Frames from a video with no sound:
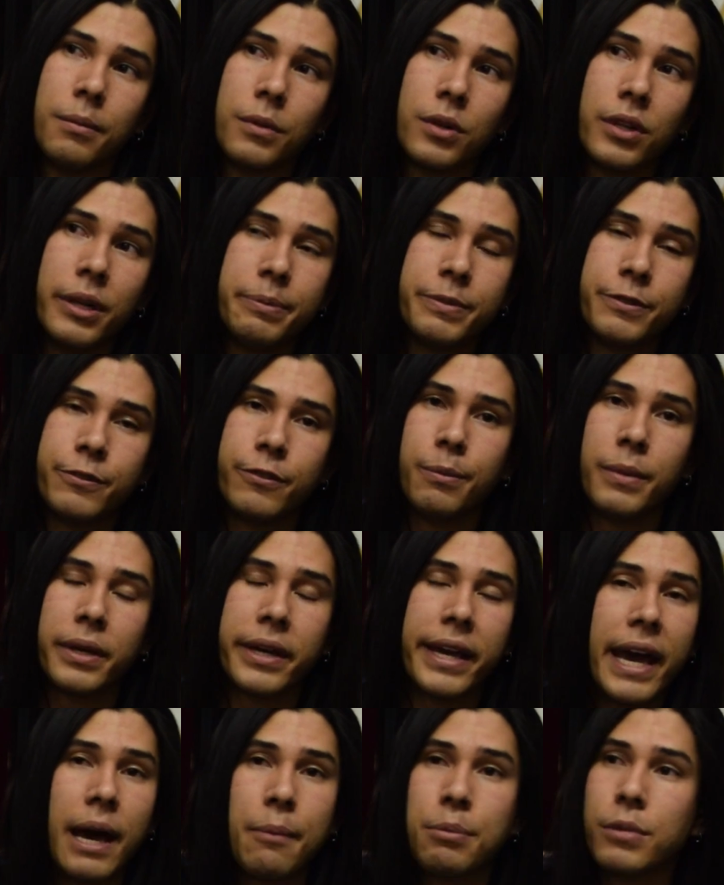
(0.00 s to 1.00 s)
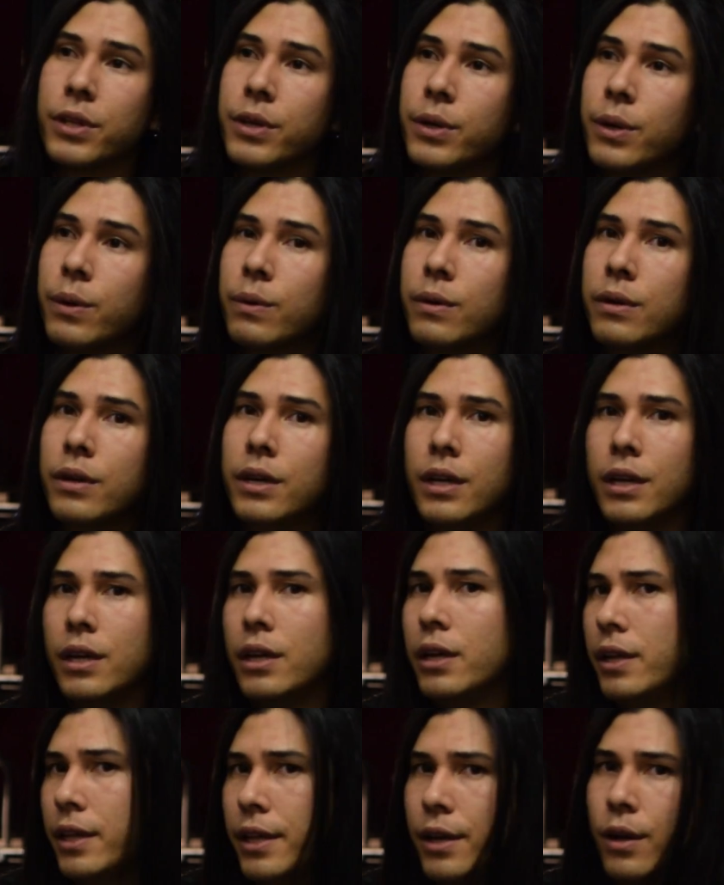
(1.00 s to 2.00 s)
clips from the cab clone,
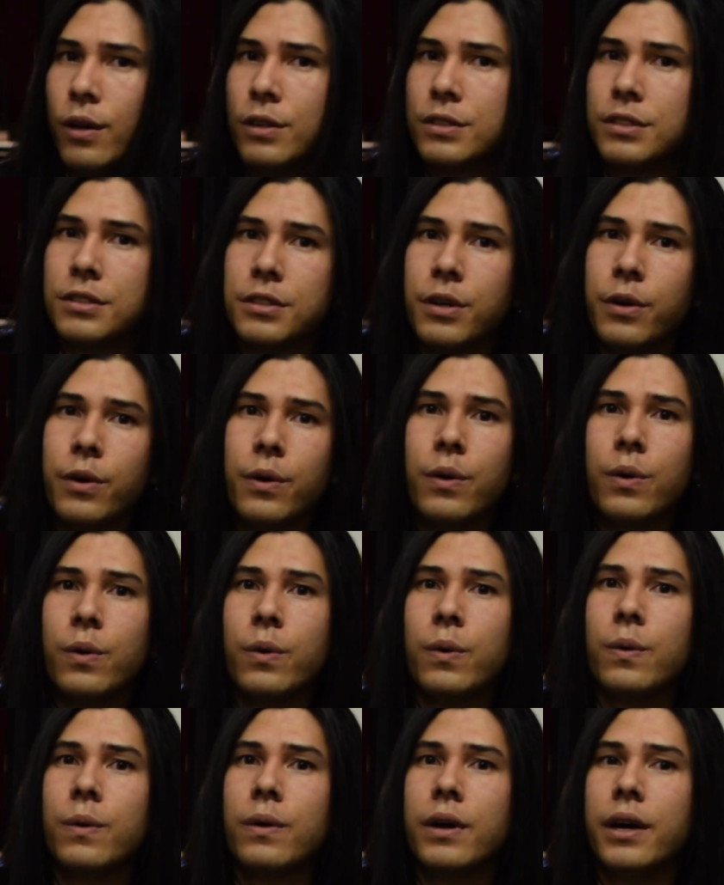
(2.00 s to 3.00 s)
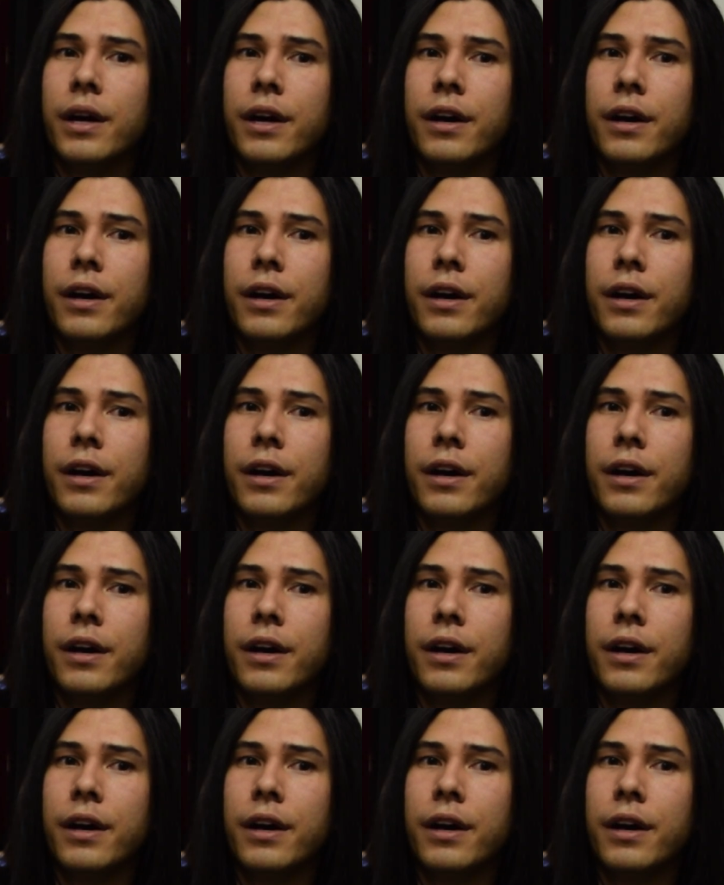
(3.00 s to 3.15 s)
and also